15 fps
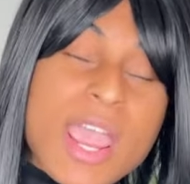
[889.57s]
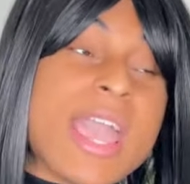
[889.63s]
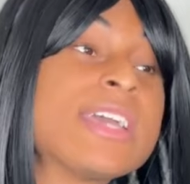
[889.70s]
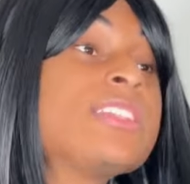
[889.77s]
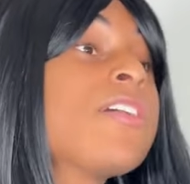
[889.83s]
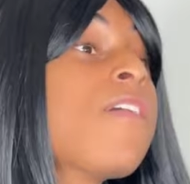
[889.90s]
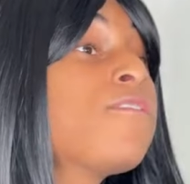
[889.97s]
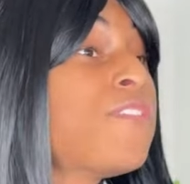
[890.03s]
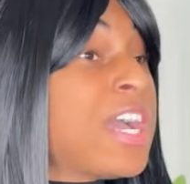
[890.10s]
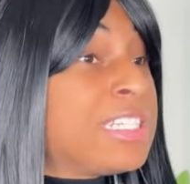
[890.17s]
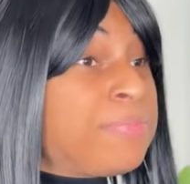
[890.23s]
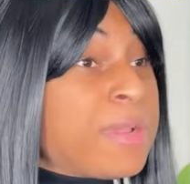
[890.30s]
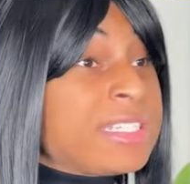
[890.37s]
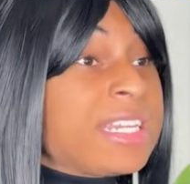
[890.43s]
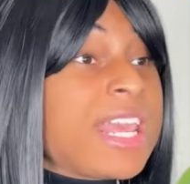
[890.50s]
hand,
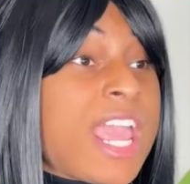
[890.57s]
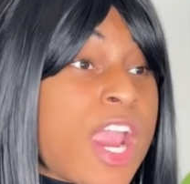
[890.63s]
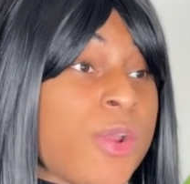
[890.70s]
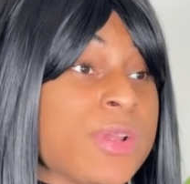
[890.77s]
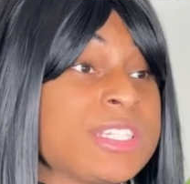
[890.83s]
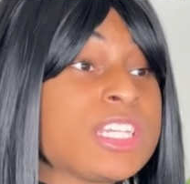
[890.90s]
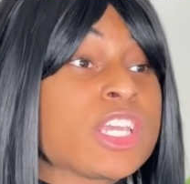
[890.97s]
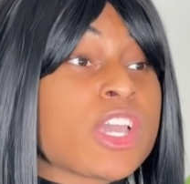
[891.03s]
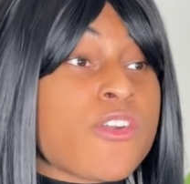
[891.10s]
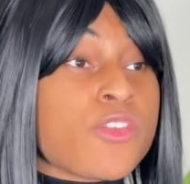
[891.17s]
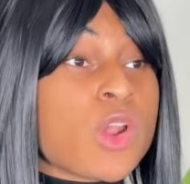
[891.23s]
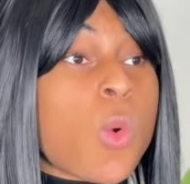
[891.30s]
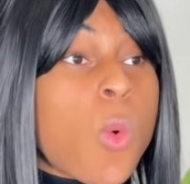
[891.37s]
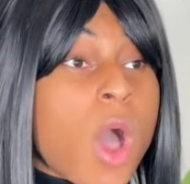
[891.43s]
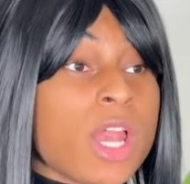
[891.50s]
Vice President Harris and
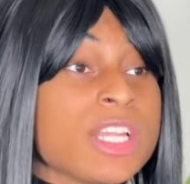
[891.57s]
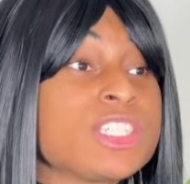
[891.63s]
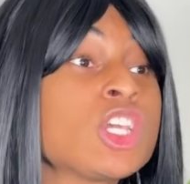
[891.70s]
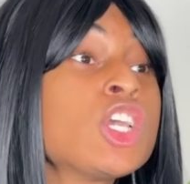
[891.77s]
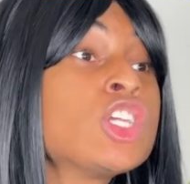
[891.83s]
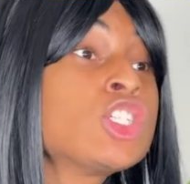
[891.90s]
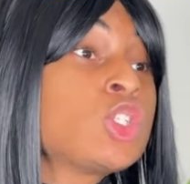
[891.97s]
Governor Walz